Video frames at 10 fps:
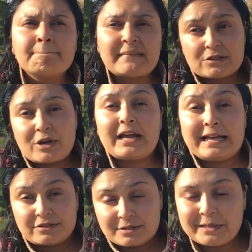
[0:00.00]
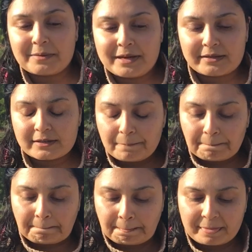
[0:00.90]
And so I had to speak about it.
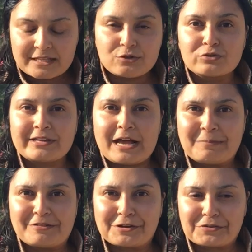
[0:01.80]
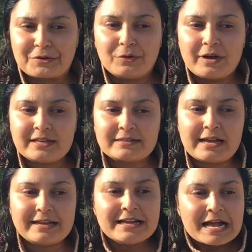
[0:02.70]
That's usually how my videos go.
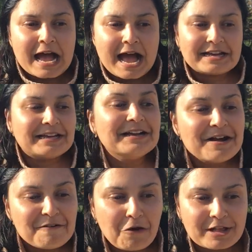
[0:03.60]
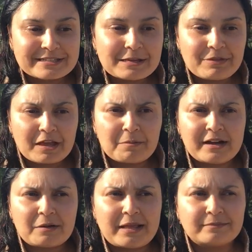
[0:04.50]
I fall asleep thinking about
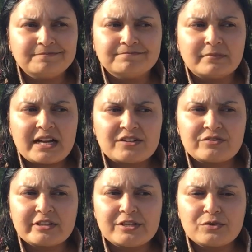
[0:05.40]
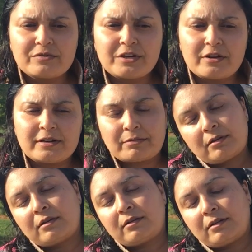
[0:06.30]
it. I'm like, I should really do a video on it.
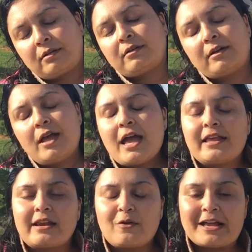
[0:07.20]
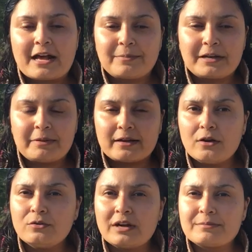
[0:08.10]
And then I wake up and I'm like,
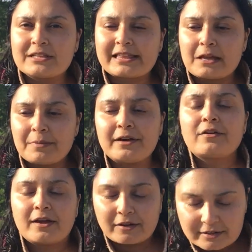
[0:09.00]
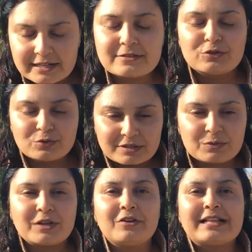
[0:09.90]
oh, I'm still thinking about it. Okay, good. Let's do this
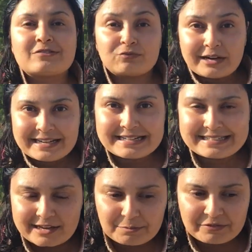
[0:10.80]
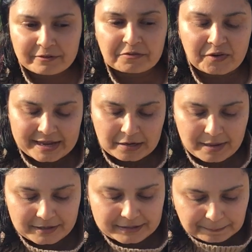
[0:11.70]
video. Let's write it down before we forget
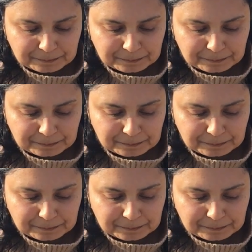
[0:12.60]
about it.